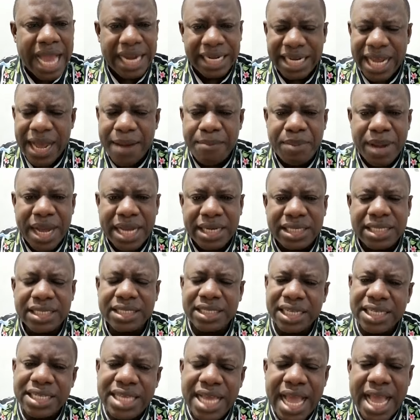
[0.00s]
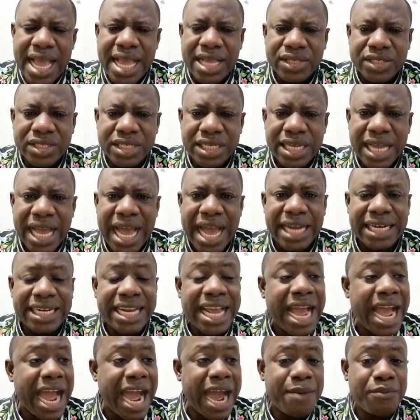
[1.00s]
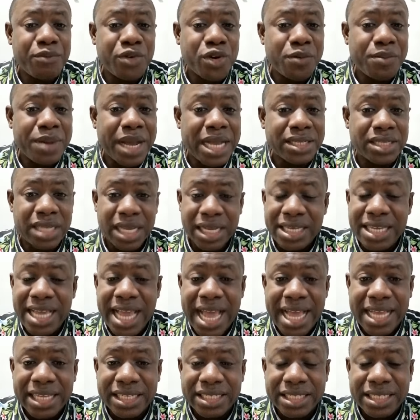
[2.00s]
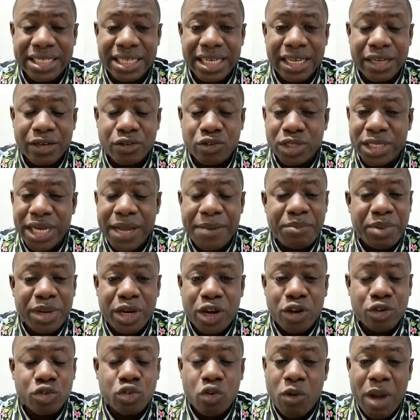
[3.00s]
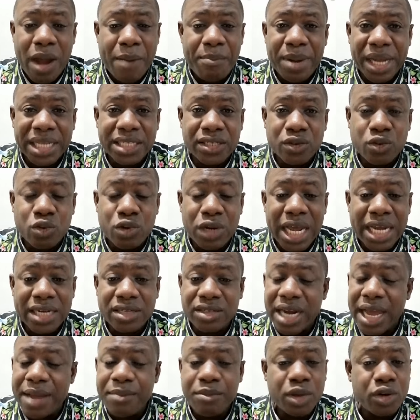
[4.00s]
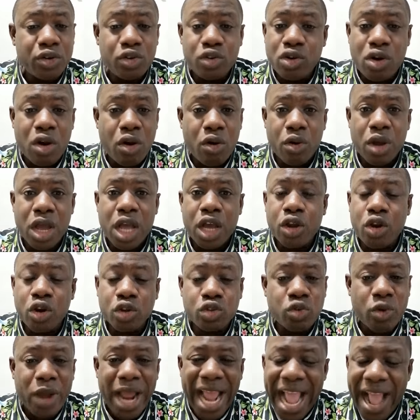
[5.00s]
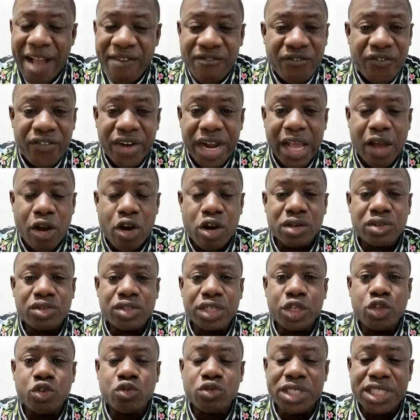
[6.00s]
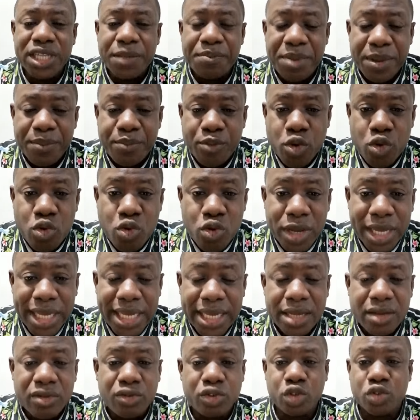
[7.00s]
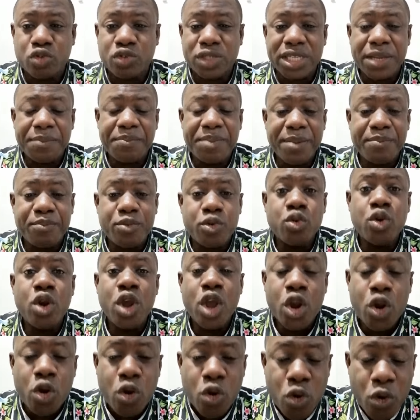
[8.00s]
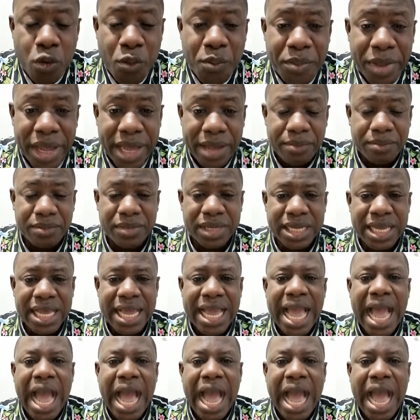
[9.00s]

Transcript: Are there bandits? Yes. Are there armed robbers? Yes. Do they belong to one particular tribe? No. Go to every country, you see people who kill, you see people who maim.